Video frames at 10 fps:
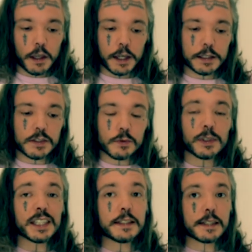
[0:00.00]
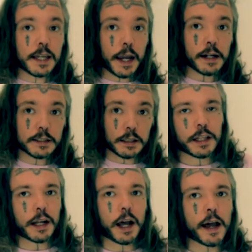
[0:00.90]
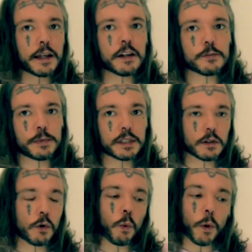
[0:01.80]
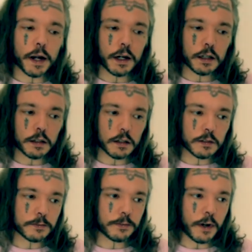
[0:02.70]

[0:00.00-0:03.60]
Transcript: And this really scared him. Like, I have been aware of